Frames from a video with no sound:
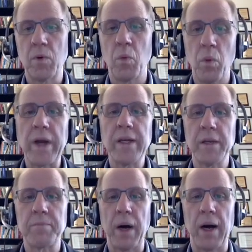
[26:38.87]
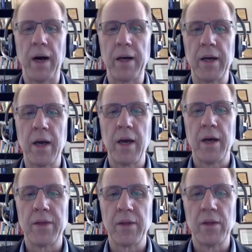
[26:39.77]
weighted by
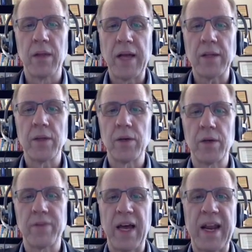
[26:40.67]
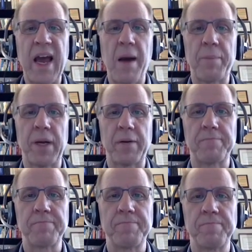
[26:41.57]
the likelihood of that happening.
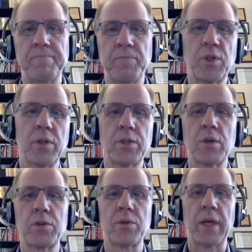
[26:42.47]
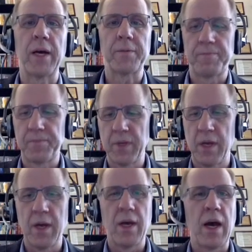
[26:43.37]
So let's go do that.
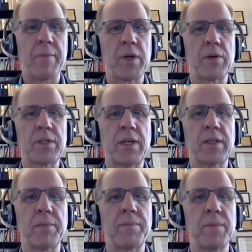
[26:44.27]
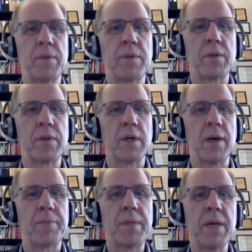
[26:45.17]
I'm going to go take the
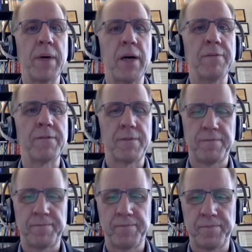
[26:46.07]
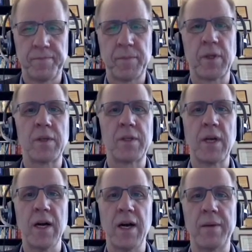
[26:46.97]
PMF
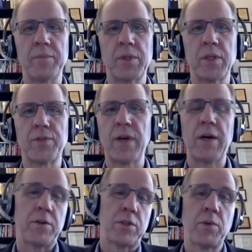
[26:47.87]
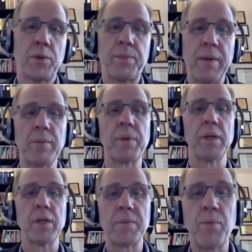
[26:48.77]
times this value. So with
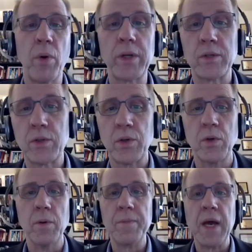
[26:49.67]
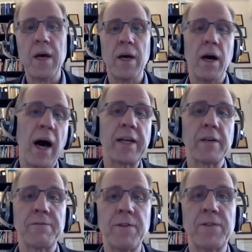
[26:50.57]
probability 0.2, I
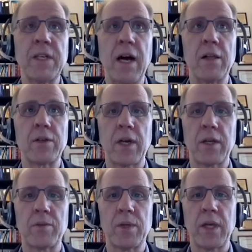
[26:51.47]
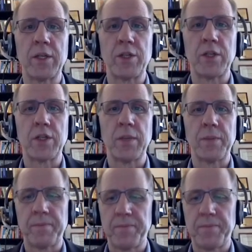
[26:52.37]
get $50 out of the relationship.